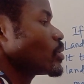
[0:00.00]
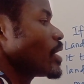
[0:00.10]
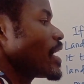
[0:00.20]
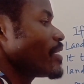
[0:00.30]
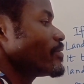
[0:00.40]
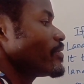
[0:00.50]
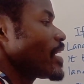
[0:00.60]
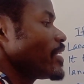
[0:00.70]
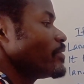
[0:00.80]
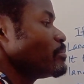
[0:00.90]
so I have
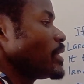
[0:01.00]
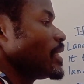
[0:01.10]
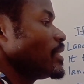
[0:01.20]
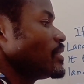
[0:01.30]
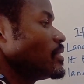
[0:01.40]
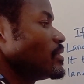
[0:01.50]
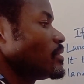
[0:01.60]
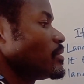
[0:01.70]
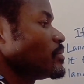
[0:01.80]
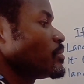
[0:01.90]
5 men,
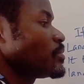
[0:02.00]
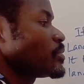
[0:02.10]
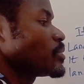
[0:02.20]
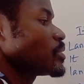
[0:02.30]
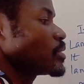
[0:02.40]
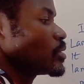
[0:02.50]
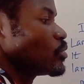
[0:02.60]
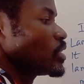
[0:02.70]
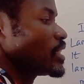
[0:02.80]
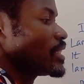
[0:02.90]

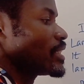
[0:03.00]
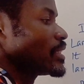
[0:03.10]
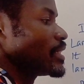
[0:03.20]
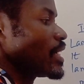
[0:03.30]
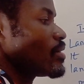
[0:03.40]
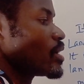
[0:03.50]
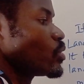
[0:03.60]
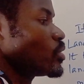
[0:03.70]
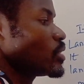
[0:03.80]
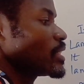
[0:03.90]
which is our
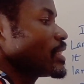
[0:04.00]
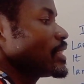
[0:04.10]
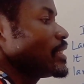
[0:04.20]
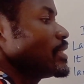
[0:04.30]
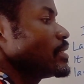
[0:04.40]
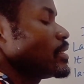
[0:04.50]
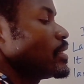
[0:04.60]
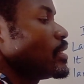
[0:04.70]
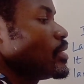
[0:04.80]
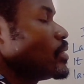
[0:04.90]
quantity,
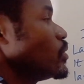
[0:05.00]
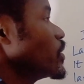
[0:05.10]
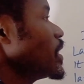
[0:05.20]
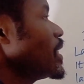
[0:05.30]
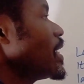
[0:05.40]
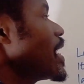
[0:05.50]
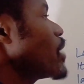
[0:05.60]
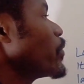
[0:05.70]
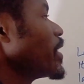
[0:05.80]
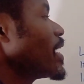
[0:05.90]

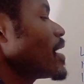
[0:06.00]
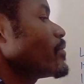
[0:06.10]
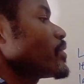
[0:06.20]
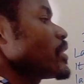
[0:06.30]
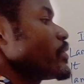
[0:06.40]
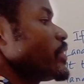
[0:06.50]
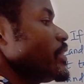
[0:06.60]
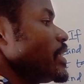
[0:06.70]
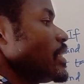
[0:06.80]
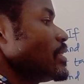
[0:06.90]
and we have 3
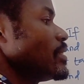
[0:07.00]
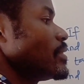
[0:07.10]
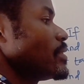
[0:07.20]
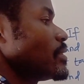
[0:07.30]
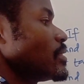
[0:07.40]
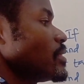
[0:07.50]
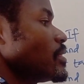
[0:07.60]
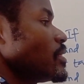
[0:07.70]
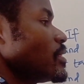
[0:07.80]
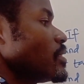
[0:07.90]
days.
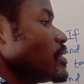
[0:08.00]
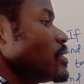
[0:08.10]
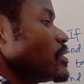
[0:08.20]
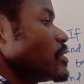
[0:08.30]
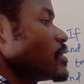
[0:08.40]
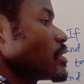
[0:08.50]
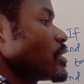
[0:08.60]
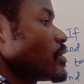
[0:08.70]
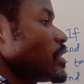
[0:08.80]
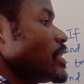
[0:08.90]

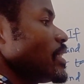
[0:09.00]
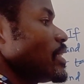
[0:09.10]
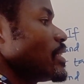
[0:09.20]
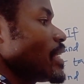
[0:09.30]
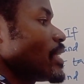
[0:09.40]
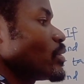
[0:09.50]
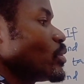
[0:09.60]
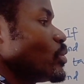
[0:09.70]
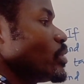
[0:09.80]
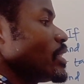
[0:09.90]
3 days has
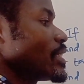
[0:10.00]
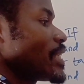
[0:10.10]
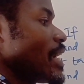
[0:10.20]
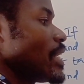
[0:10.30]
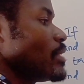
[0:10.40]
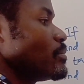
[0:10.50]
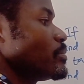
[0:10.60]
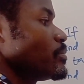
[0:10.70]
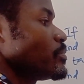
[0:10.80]
to do with the time.